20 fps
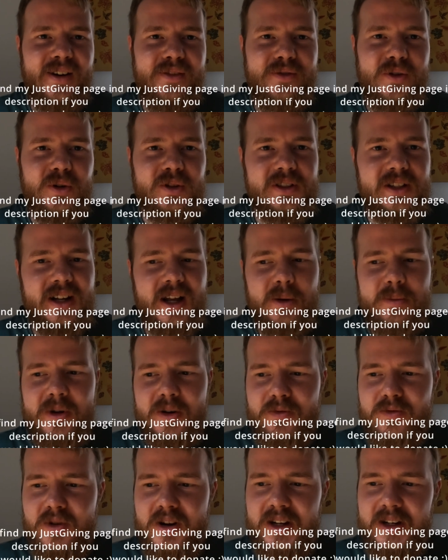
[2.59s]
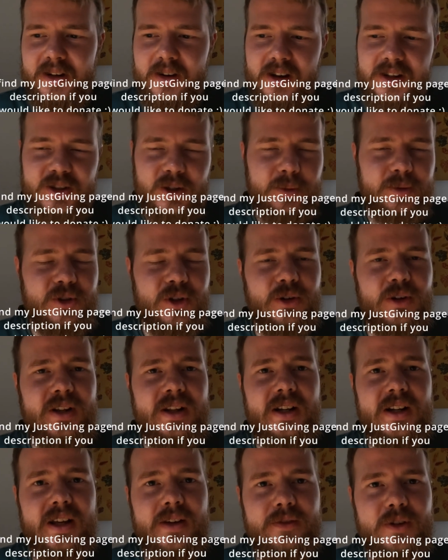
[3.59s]
I thought today would be a really nice
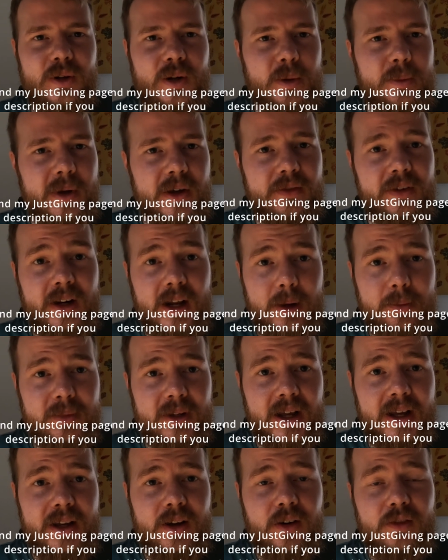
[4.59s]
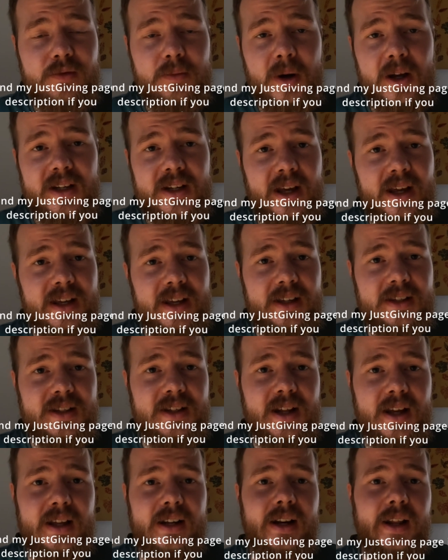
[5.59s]
opportunity to give you a little bit of an update of my day
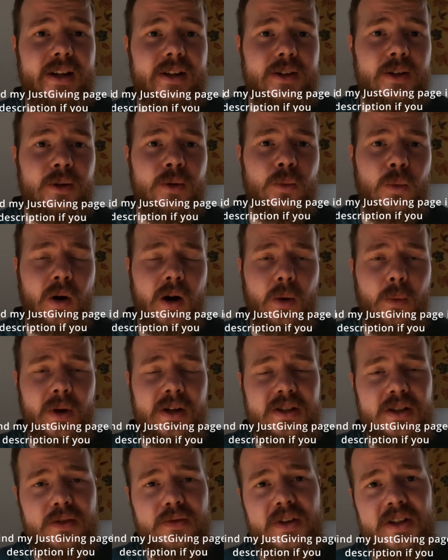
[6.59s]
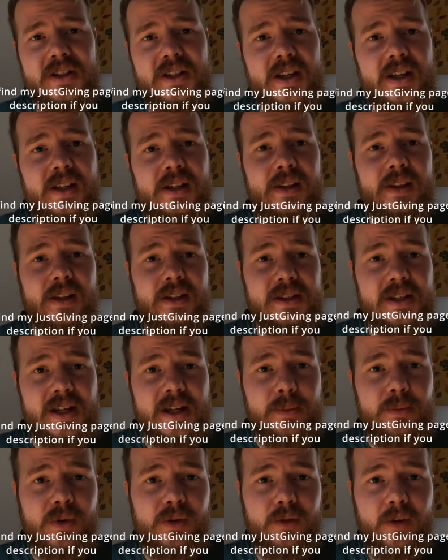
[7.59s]
yesterday in London, where I went to visit the
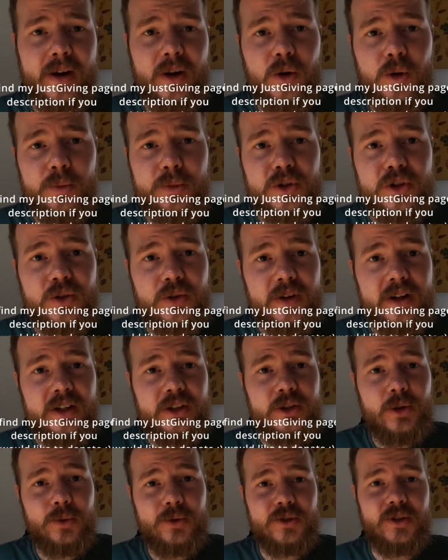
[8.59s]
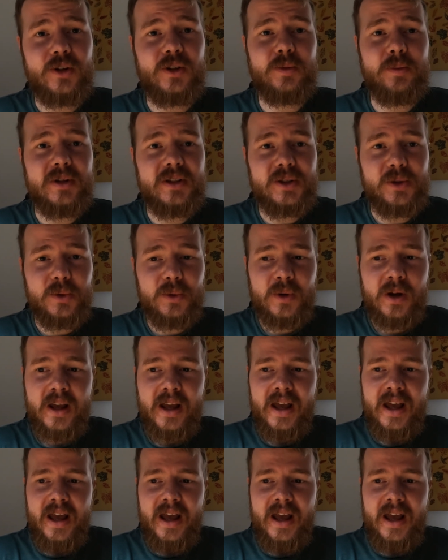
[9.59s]
team of Great Ormond Street Children's Hospital.